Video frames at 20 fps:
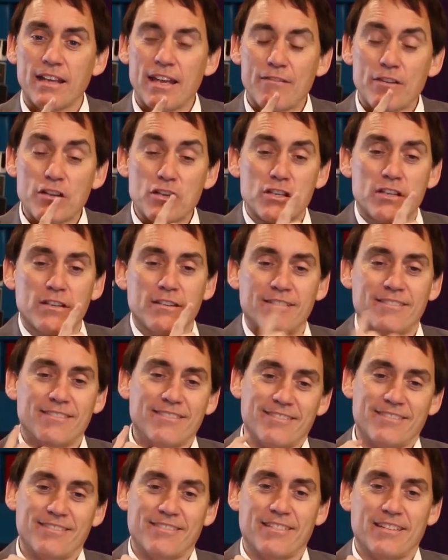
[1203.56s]
if
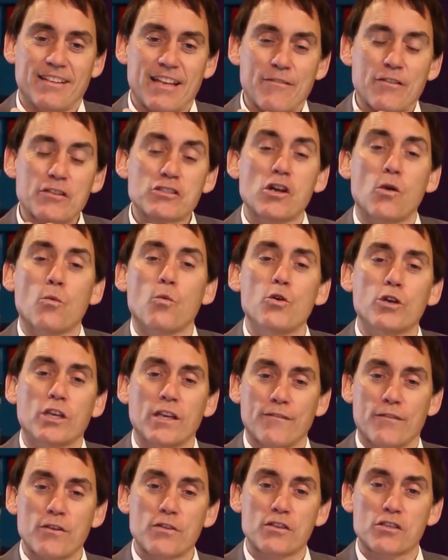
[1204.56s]
it's not
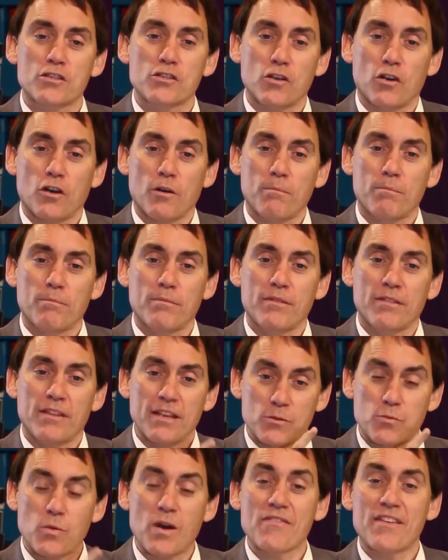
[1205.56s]
working for you, this job,
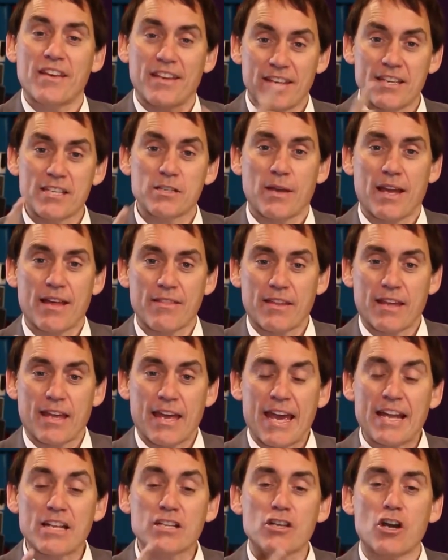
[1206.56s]
there's one that is out
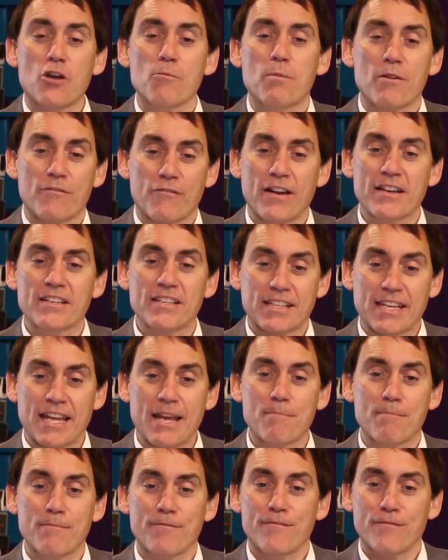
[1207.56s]
there, and don't be afraid to
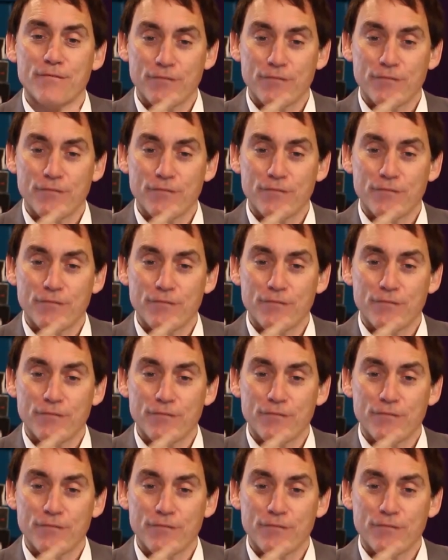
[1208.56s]
keep